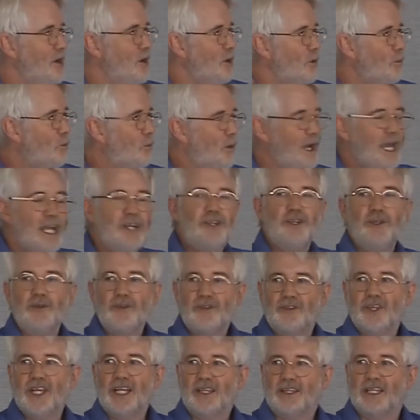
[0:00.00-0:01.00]
Where do you
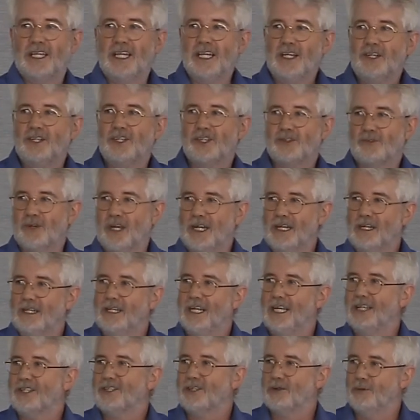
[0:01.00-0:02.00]
think the industry
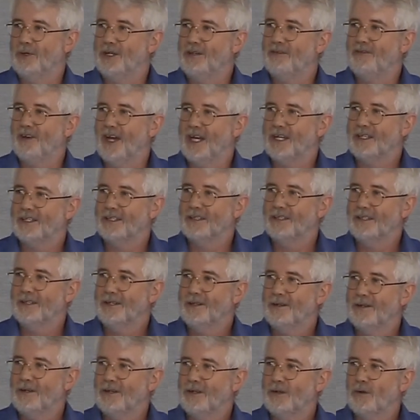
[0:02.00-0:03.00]
needs to innovate?
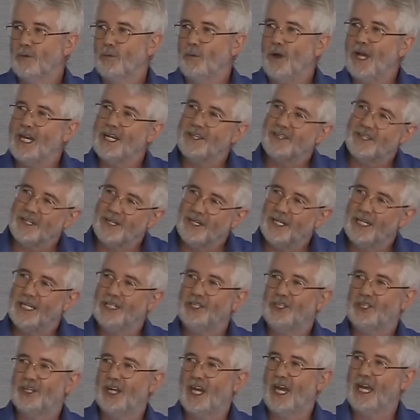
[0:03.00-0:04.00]
Where does it
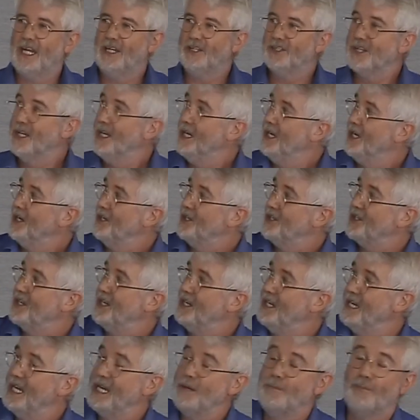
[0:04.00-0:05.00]
need change? Does it
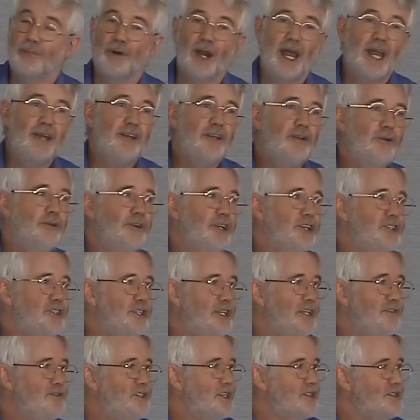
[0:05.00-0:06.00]
need brand new
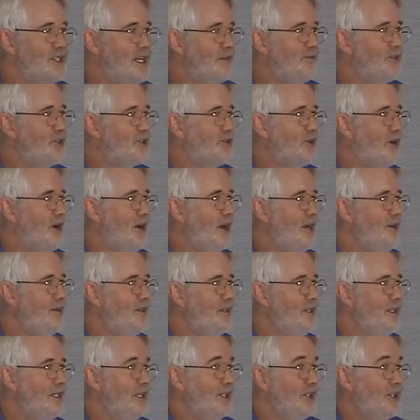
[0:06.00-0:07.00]
initiatives it's never tried?
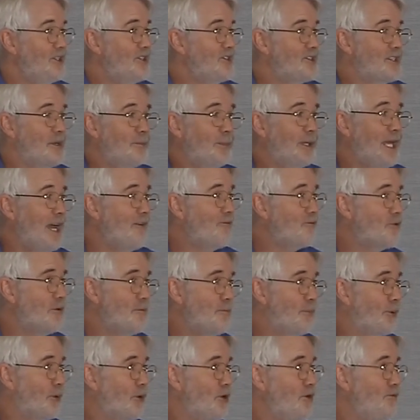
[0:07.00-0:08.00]
Does it simply have to
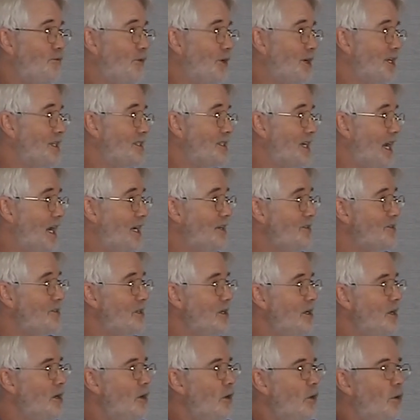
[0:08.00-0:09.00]
improve what it does?
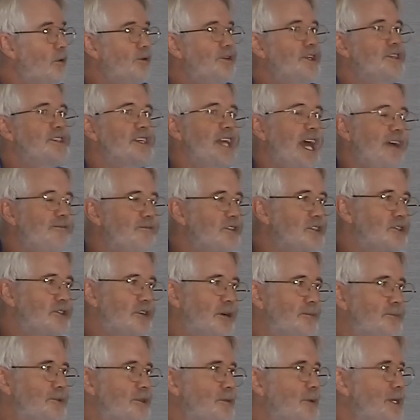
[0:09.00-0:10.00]
Or does it have to
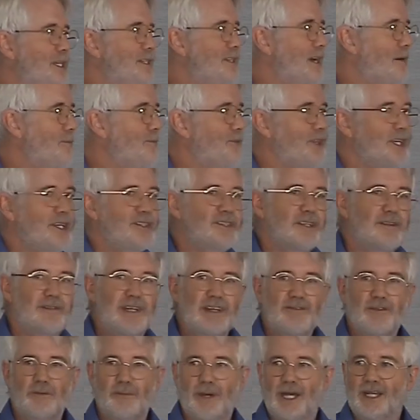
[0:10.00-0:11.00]
stop doing dumb things that have
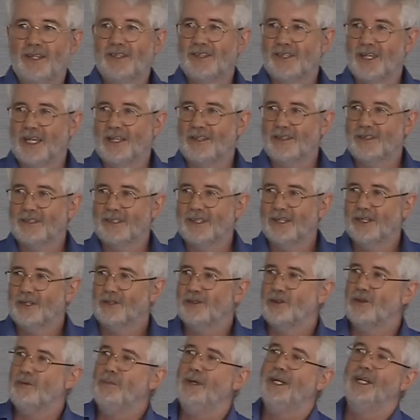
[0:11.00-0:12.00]
never made sense?
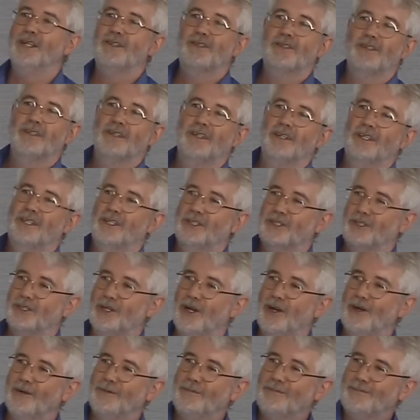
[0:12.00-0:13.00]
2 minutes.
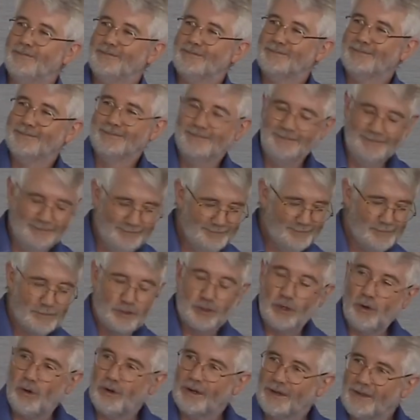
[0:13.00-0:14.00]
Go.
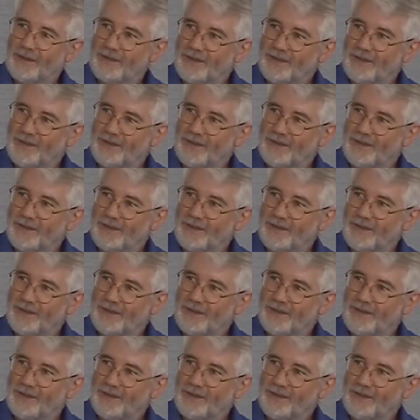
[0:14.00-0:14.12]
Talk.